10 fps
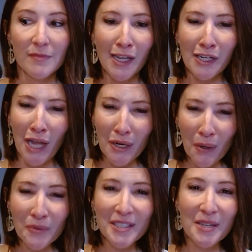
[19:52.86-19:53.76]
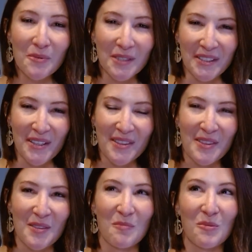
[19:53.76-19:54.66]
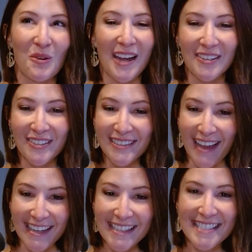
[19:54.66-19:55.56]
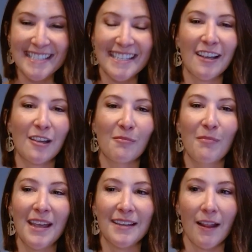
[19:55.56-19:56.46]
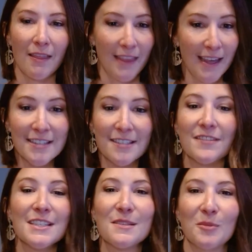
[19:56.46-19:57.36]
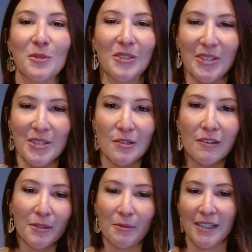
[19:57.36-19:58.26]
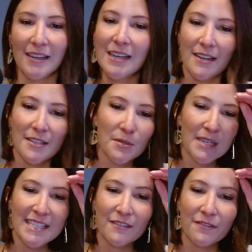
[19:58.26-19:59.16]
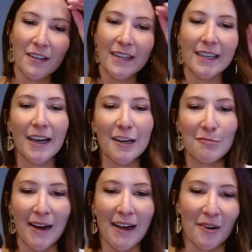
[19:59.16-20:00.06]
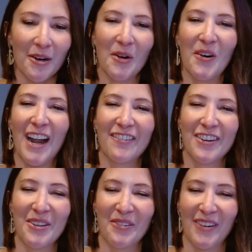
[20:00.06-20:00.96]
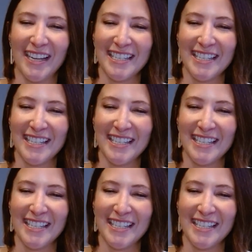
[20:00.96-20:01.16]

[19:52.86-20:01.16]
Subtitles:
Not only will the brighter lights make things visible, so if you want to tweeze the funky eyebrow or whatever you want